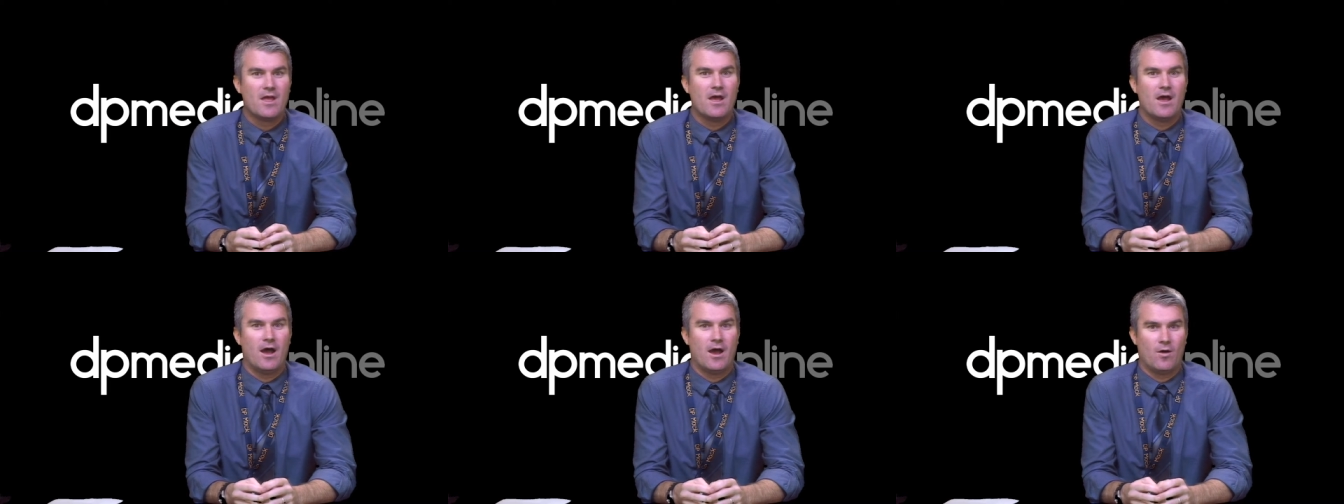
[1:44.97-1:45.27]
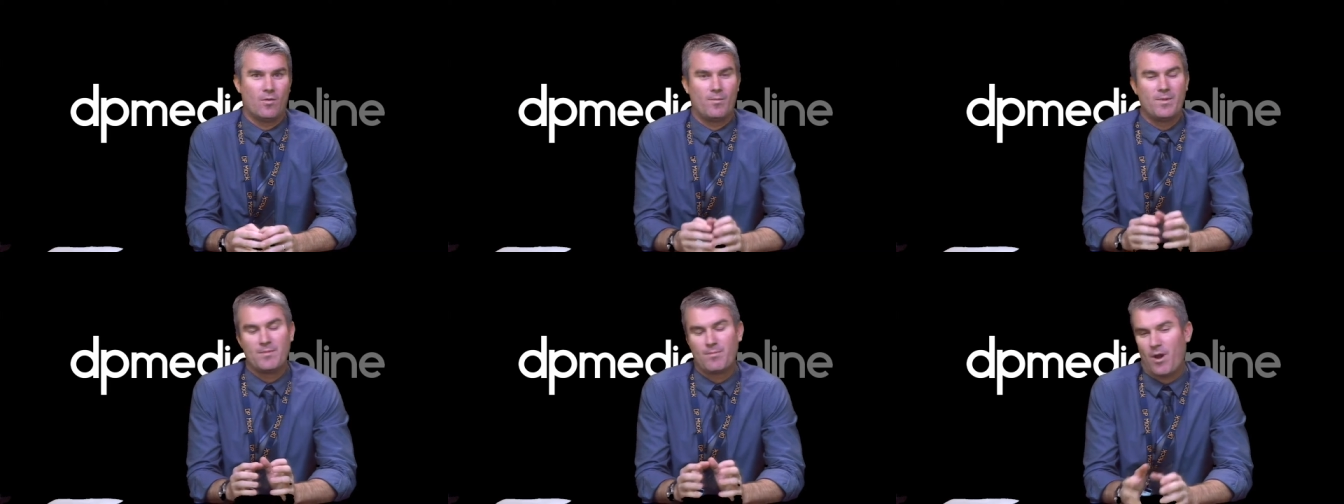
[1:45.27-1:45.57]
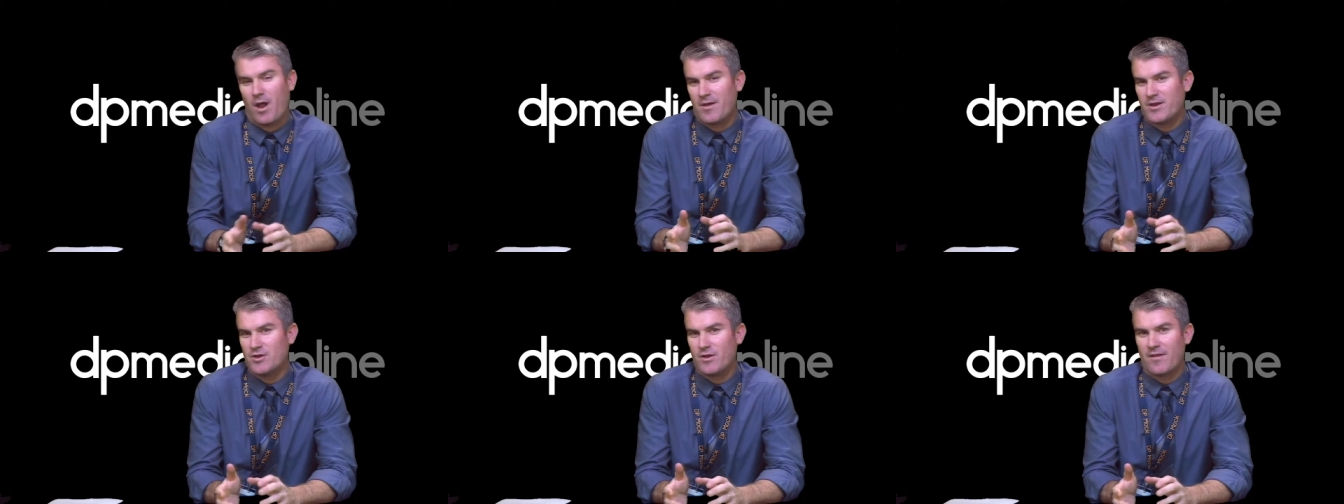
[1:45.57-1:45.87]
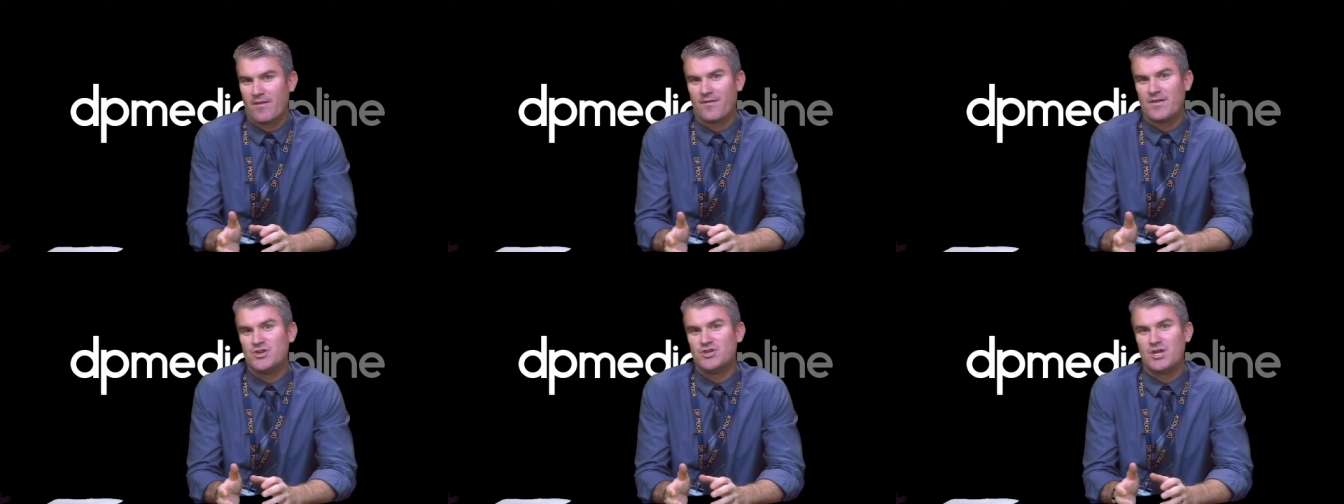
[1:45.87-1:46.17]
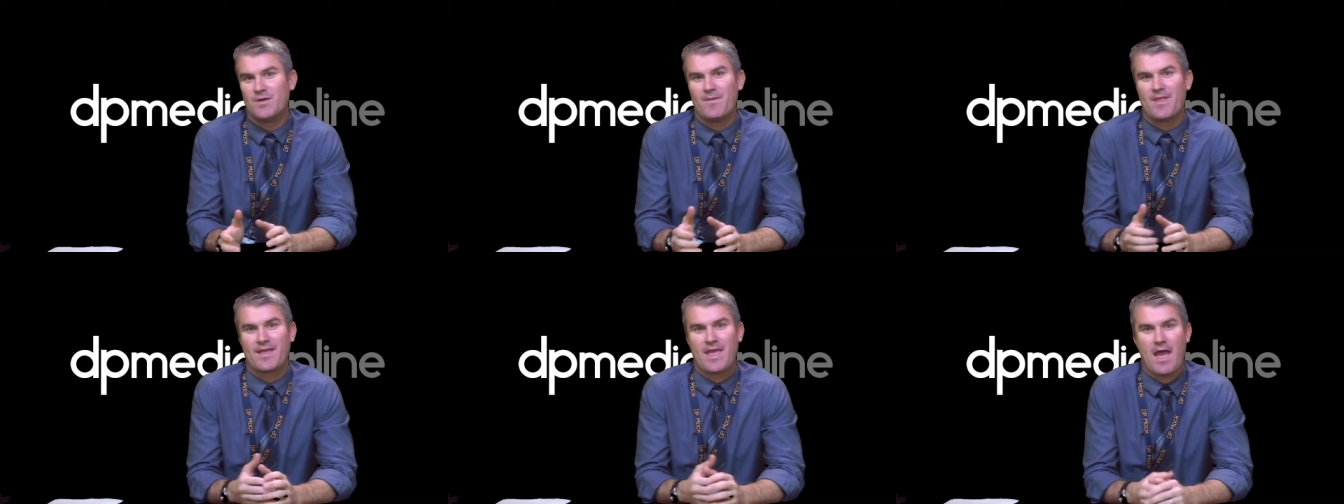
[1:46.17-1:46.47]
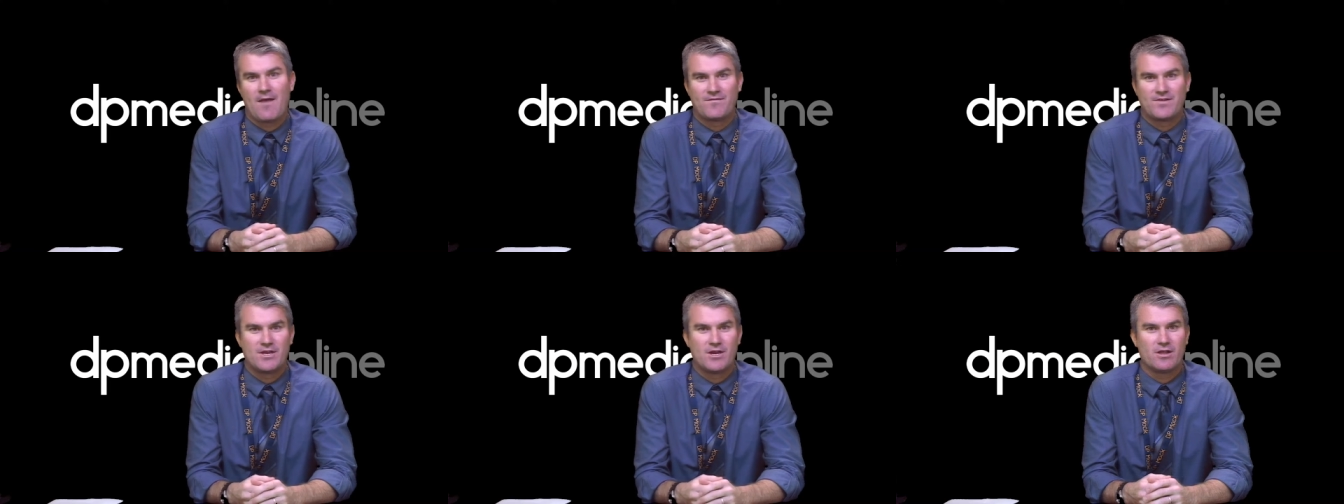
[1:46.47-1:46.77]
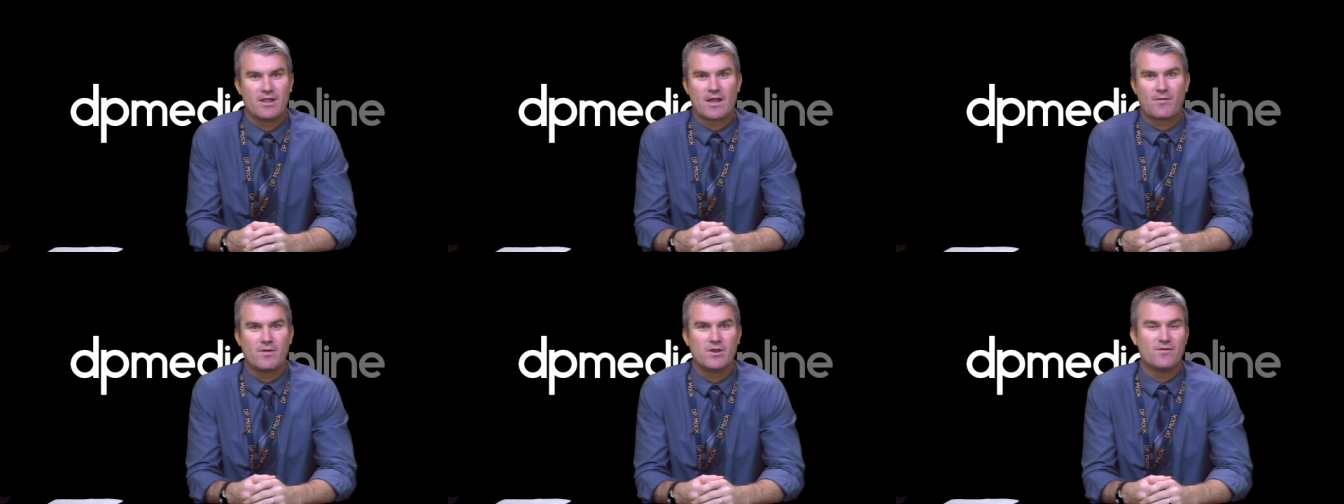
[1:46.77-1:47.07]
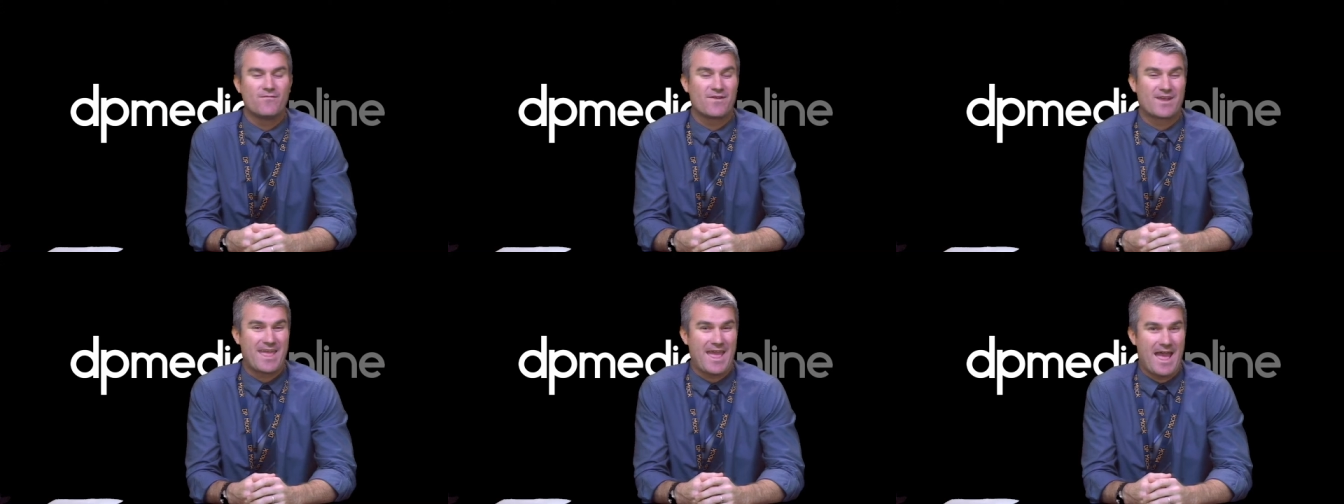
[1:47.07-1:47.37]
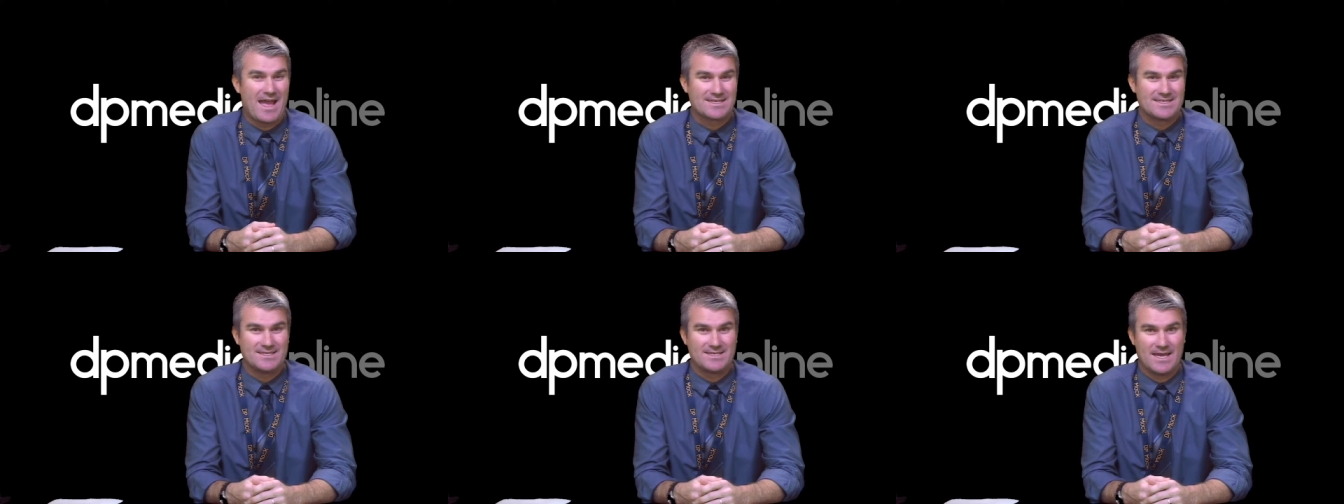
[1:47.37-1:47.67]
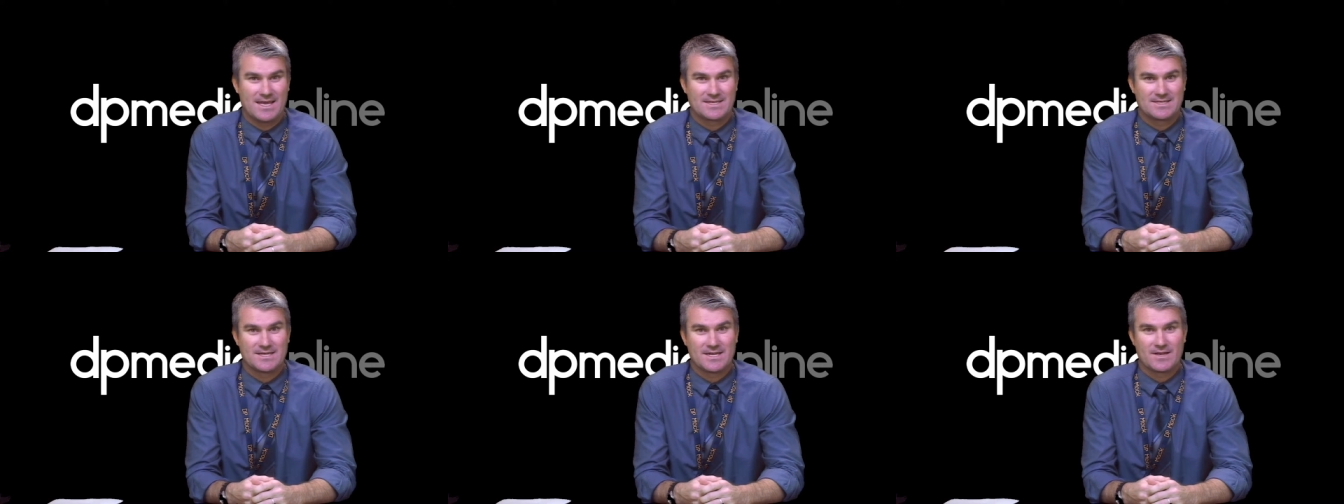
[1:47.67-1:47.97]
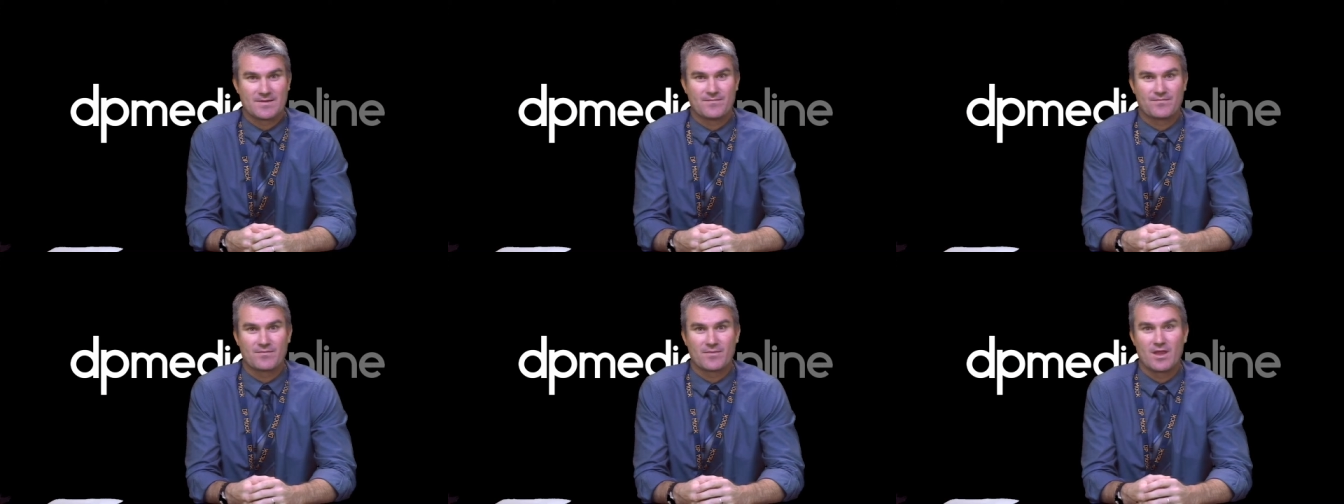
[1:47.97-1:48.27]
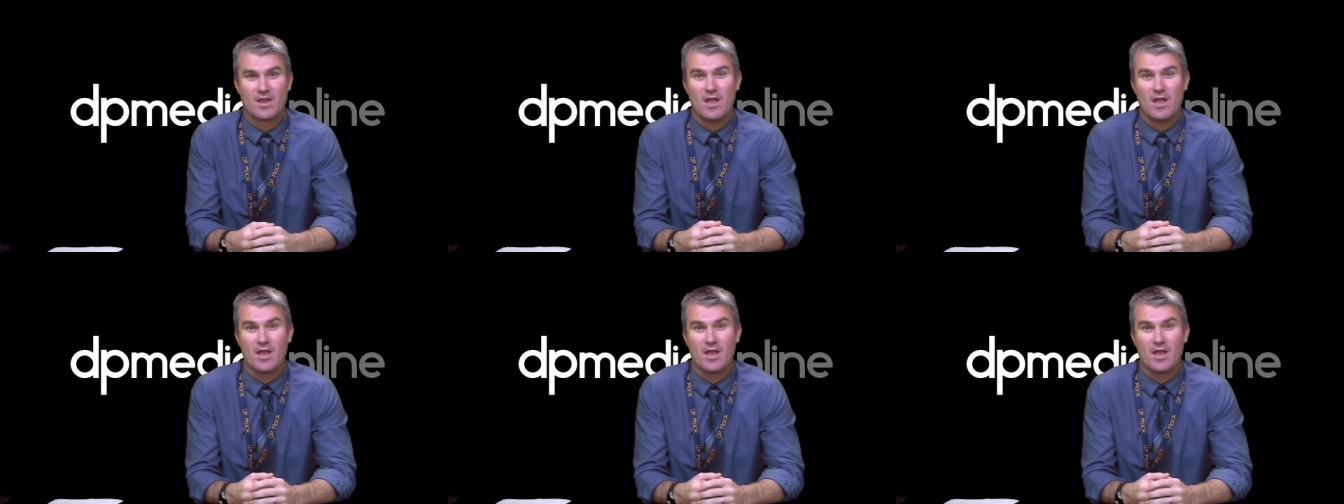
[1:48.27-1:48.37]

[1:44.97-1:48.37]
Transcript: Uh, we'll be probably doing it in the gym, in the cafeteria, like we do for CAHSEE testing.